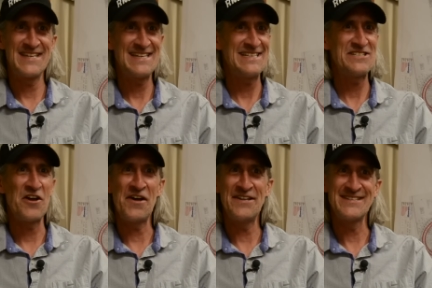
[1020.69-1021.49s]
getting it
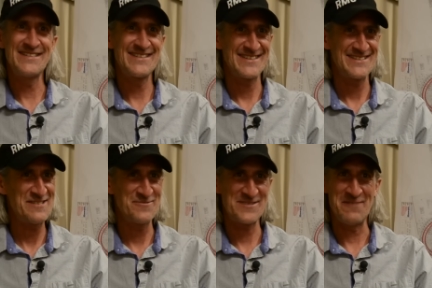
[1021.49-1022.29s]
done because
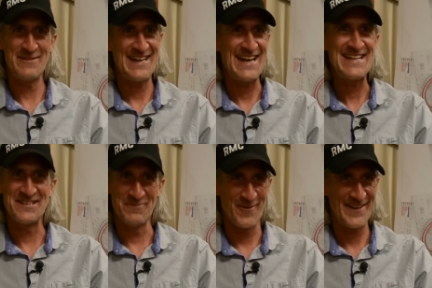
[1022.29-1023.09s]
he was coming at eight
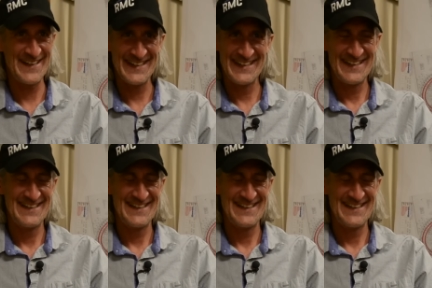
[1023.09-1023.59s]
in the morning